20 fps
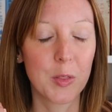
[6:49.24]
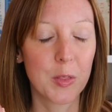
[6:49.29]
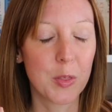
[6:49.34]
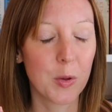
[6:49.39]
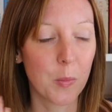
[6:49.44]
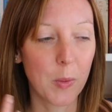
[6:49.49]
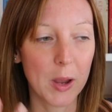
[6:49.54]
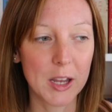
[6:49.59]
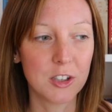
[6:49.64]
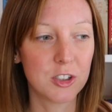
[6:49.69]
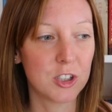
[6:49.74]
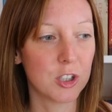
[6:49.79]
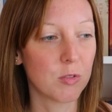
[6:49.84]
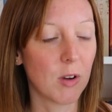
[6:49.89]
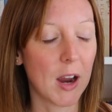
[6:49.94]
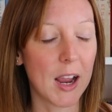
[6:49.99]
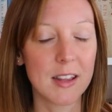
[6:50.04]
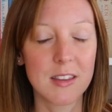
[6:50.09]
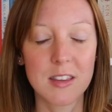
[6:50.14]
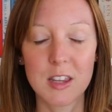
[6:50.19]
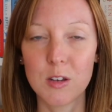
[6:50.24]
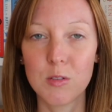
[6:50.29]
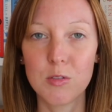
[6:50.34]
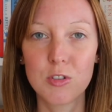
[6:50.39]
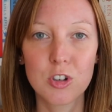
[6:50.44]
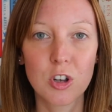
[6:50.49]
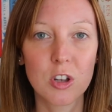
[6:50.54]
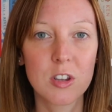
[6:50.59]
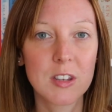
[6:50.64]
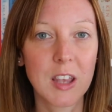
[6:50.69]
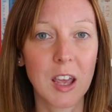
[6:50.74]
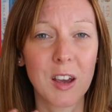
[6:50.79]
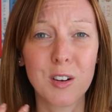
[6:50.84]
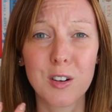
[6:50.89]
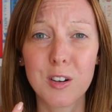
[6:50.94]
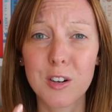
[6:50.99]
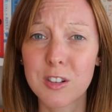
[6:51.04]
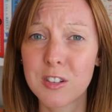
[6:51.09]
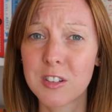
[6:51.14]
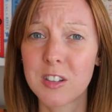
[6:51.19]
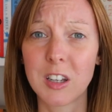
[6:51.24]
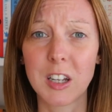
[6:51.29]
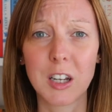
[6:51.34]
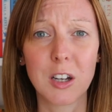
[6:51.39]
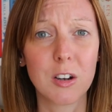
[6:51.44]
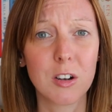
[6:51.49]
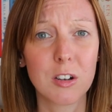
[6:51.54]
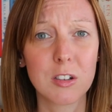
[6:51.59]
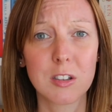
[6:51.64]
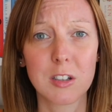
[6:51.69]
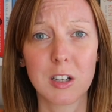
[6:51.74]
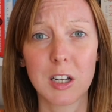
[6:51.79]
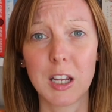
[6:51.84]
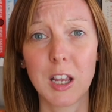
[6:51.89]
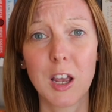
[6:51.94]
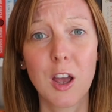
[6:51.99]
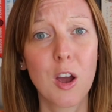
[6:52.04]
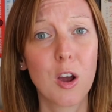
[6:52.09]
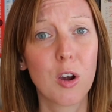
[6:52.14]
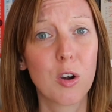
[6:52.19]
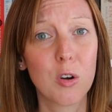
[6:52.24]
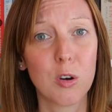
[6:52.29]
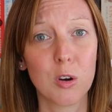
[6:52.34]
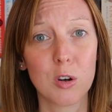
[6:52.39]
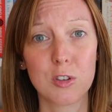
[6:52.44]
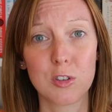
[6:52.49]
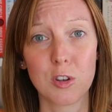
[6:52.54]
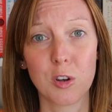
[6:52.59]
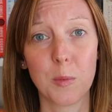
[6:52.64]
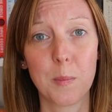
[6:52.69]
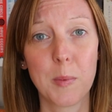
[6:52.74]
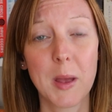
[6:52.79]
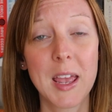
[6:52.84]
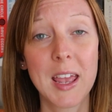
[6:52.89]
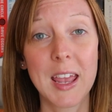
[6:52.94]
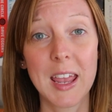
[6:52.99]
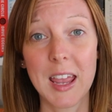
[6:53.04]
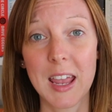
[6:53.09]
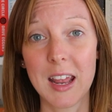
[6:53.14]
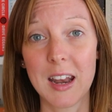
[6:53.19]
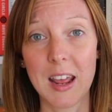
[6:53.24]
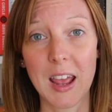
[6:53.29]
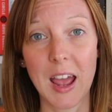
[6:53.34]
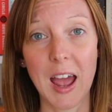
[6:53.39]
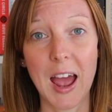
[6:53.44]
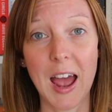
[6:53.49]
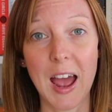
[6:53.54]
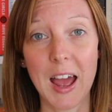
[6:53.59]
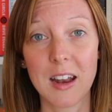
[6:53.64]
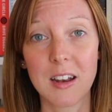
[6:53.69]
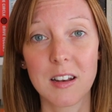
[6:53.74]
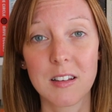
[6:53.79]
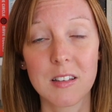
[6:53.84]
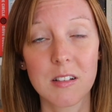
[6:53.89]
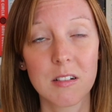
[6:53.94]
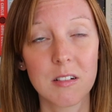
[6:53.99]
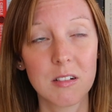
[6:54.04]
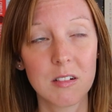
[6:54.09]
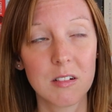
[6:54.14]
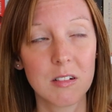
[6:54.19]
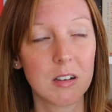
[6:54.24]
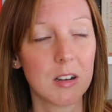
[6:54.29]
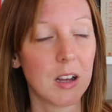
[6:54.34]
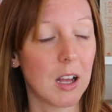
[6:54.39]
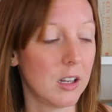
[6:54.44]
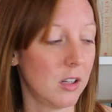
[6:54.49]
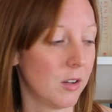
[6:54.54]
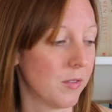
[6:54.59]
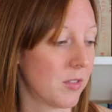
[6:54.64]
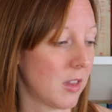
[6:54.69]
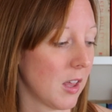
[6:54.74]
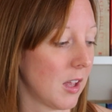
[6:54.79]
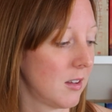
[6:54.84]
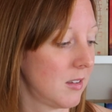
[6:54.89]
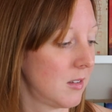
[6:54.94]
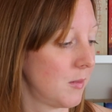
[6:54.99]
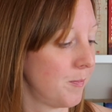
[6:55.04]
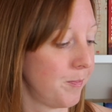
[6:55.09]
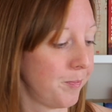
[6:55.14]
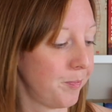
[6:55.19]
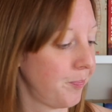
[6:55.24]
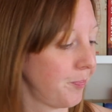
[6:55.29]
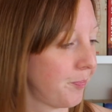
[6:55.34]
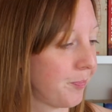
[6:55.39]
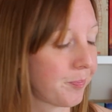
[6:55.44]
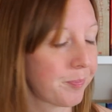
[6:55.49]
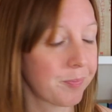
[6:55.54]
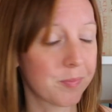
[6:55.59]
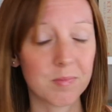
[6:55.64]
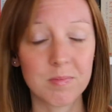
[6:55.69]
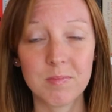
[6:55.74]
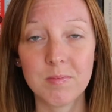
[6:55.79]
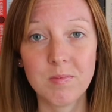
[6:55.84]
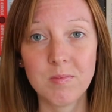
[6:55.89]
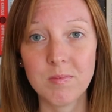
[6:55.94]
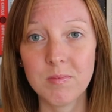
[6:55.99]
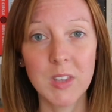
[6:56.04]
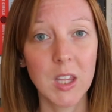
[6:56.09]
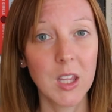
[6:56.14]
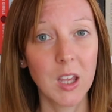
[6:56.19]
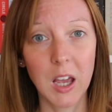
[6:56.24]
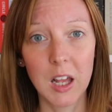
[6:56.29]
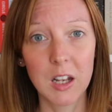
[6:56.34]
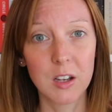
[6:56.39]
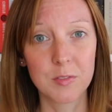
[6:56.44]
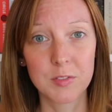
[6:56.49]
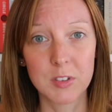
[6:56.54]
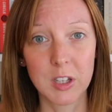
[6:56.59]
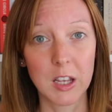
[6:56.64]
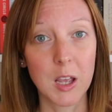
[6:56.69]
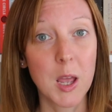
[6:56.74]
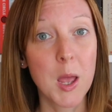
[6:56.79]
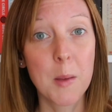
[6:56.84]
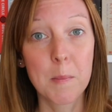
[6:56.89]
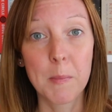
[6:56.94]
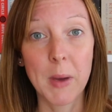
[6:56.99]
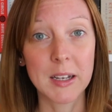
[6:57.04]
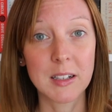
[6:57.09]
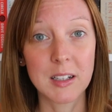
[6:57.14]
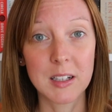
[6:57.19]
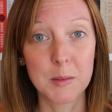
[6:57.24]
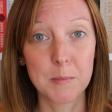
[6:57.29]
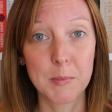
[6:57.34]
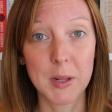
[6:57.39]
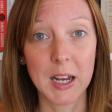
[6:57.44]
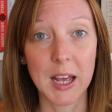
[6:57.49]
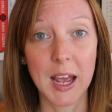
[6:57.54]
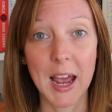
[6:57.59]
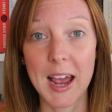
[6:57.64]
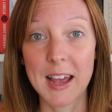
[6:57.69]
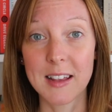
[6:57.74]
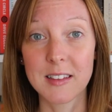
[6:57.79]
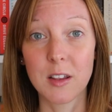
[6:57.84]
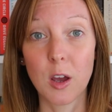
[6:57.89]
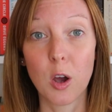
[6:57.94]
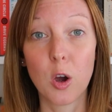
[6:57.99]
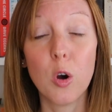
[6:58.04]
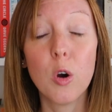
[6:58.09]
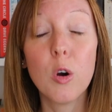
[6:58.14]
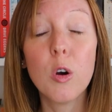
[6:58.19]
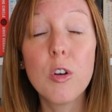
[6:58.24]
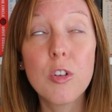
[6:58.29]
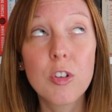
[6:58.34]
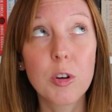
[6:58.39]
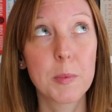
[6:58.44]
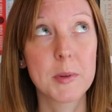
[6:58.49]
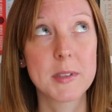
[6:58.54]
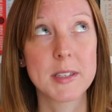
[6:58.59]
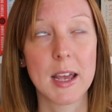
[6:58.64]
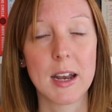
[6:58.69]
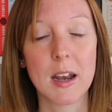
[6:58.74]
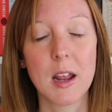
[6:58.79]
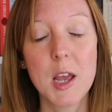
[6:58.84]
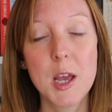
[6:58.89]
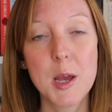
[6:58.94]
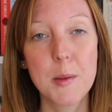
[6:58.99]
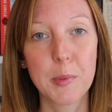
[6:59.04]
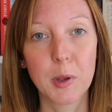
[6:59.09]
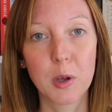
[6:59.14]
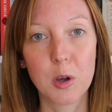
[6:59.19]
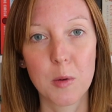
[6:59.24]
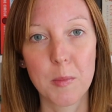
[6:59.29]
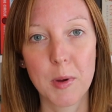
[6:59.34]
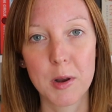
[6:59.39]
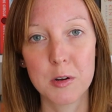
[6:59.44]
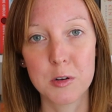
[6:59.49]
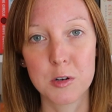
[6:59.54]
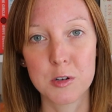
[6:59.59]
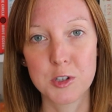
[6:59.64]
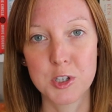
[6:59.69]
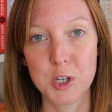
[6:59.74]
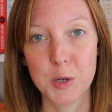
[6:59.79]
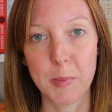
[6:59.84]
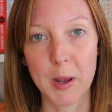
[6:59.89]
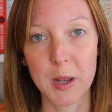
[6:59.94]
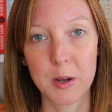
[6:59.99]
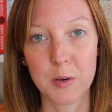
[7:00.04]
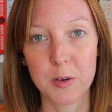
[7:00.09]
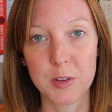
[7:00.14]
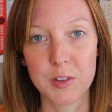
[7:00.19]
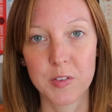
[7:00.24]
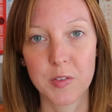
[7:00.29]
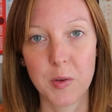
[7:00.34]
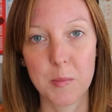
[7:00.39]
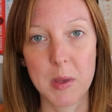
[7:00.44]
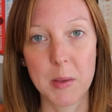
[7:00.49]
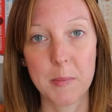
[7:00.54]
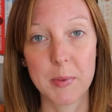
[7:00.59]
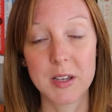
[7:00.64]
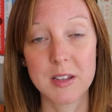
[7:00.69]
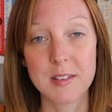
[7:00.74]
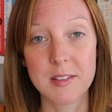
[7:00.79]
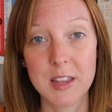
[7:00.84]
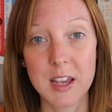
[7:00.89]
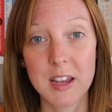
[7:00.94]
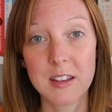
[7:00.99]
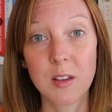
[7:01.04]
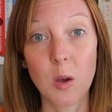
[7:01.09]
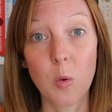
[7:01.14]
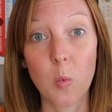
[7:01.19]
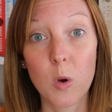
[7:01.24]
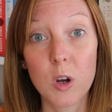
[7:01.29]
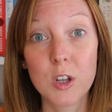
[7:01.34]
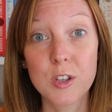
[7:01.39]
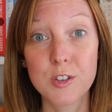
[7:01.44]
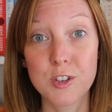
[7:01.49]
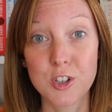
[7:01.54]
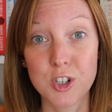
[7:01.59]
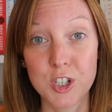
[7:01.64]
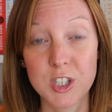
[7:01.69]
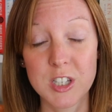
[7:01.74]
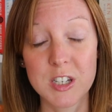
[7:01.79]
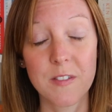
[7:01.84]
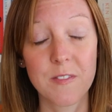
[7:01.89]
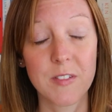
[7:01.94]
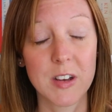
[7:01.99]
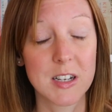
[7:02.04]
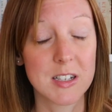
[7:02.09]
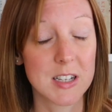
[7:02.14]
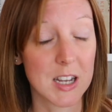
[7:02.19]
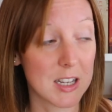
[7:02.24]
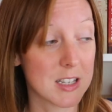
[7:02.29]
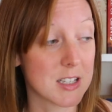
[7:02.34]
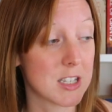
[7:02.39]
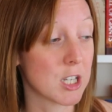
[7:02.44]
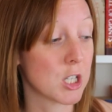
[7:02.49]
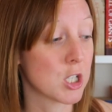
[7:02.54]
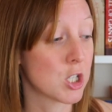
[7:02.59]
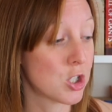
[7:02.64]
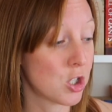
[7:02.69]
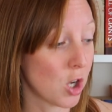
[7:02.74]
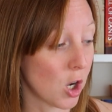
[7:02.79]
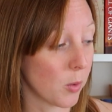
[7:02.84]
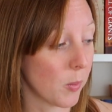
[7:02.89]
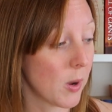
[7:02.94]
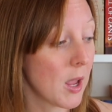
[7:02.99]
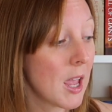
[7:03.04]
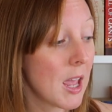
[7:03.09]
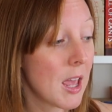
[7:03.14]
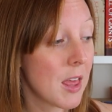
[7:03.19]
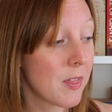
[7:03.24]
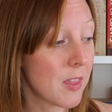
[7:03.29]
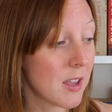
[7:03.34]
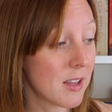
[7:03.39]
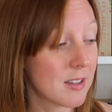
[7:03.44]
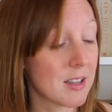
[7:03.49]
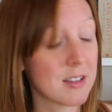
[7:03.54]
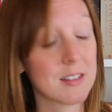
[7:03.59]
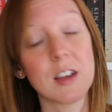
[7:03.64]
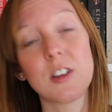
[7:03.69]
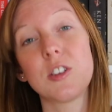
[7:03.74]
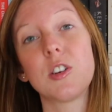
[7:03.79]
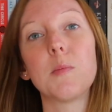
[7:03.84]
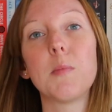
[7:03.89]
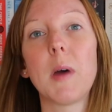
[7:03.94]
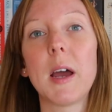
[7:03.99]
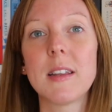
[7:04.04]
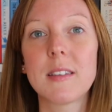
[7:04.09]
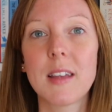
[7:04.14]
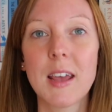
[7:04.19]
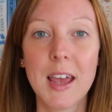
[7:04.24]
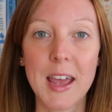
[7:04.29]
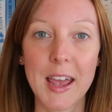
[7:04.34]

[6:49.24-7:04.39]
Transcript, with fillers: the way she writes that you just get utterly utterly caught up in it, and oh, I love this. I loved it. Madeline Miller has one hundred percent become an auto-buy author for me because this was just fantastic. So this is, as you might